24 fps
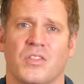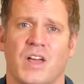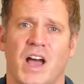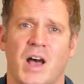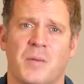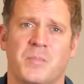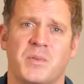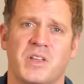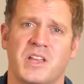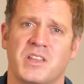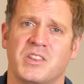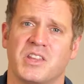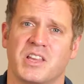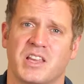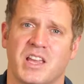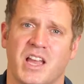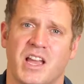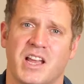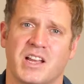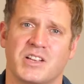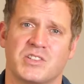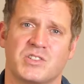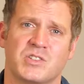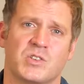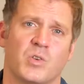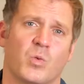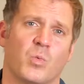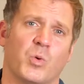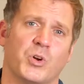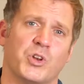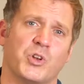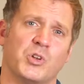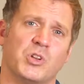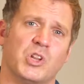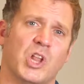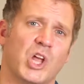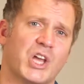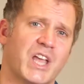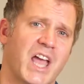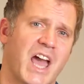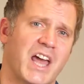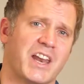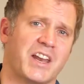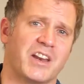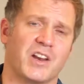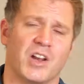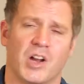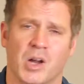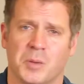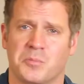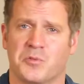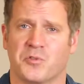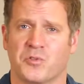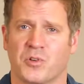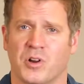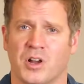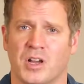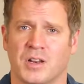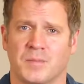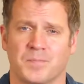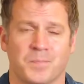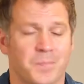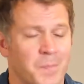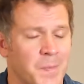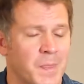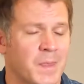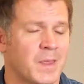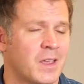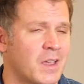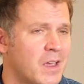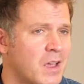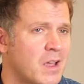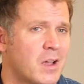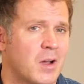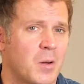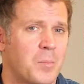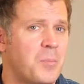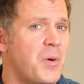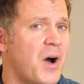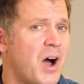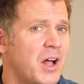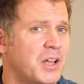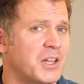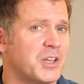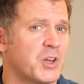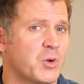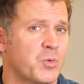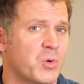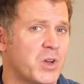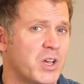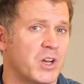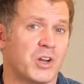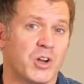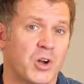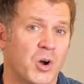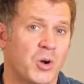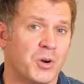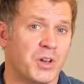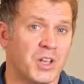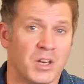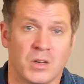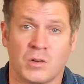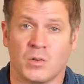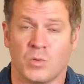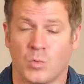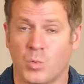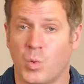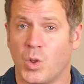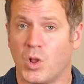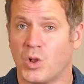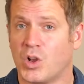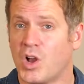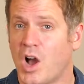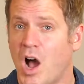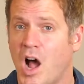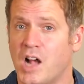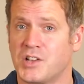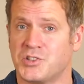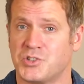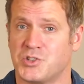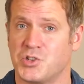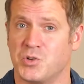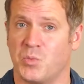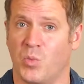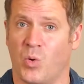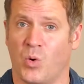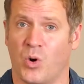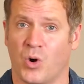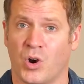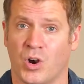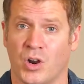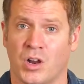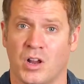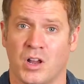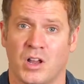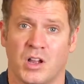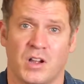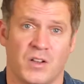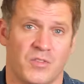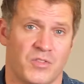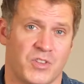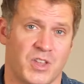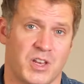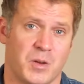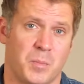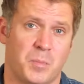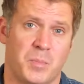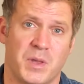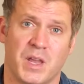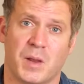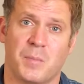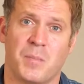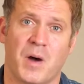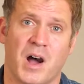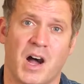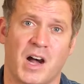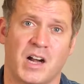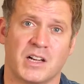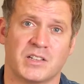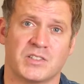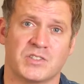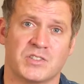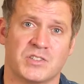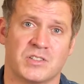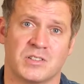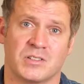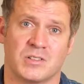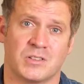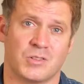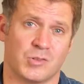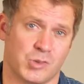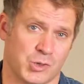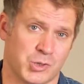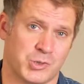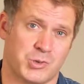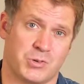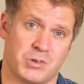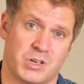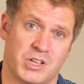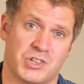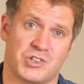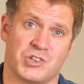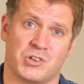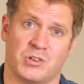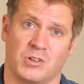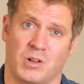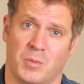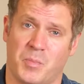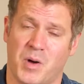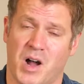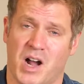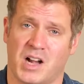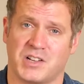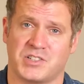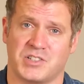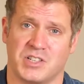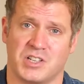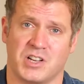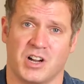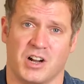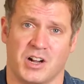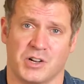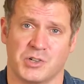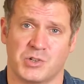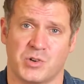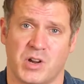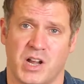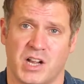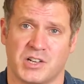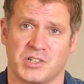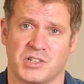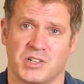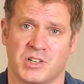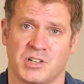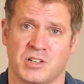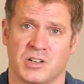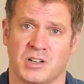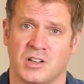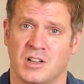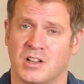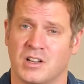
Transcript: That being the case, when you look at it up front, a polyurea coating will cost you more than a big box or a traditional epoxy contractor,